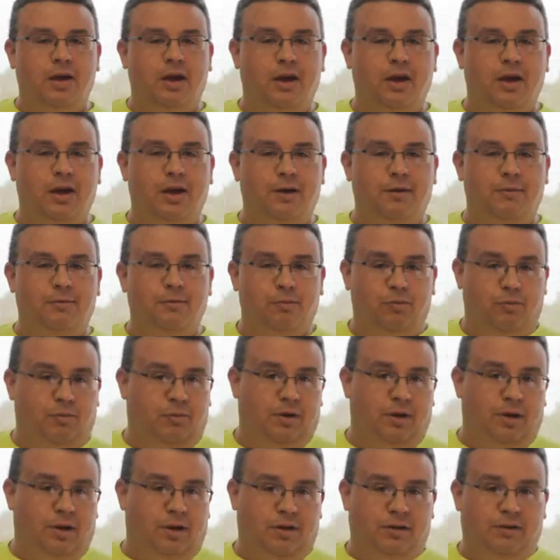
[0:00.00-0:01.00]

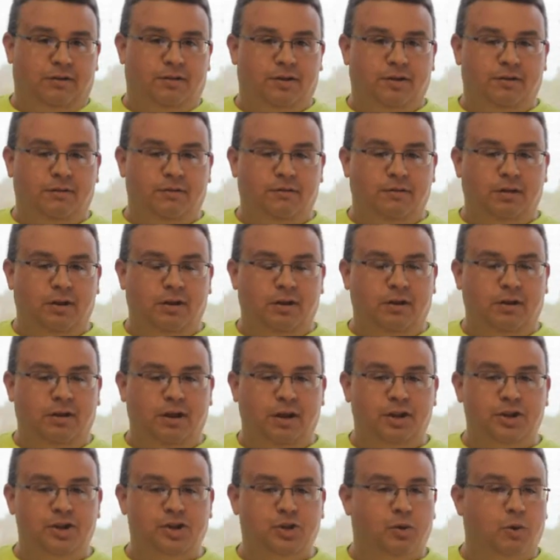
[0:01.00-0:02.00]

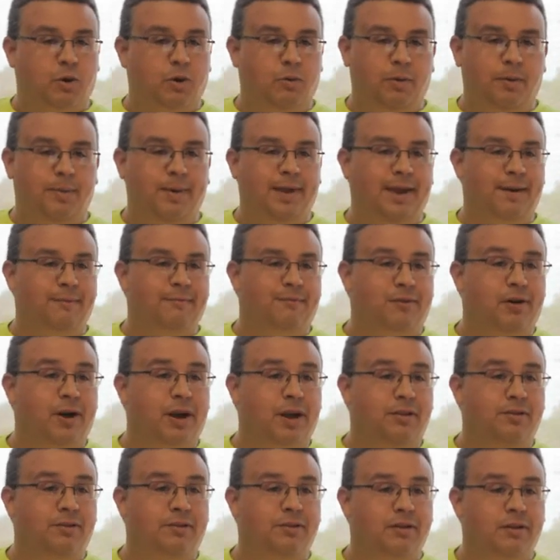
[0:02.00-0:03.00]
In short, we became
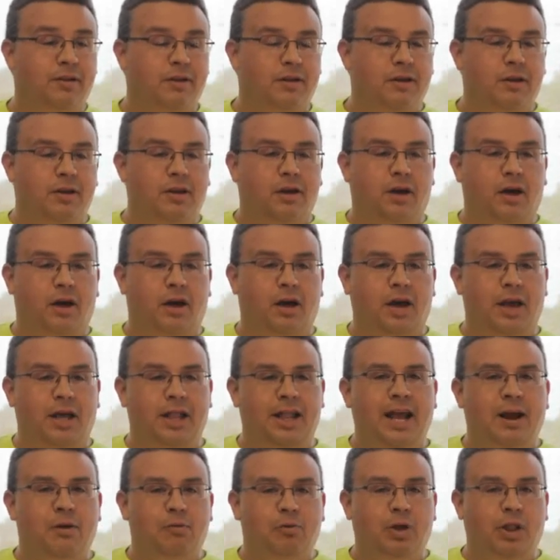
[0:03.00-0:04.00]
friends.
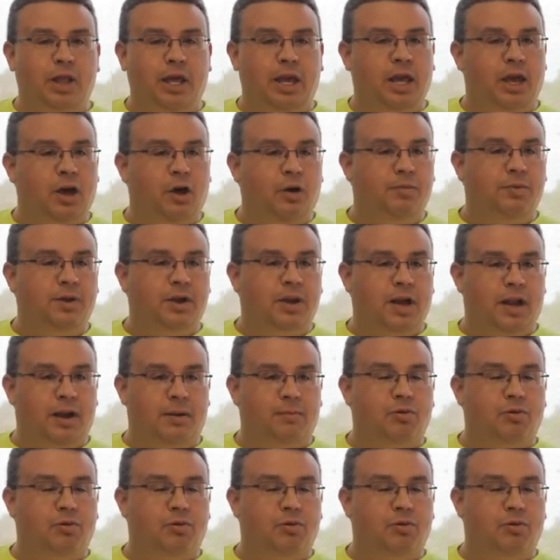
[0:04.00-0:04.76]
And that really helped. It kind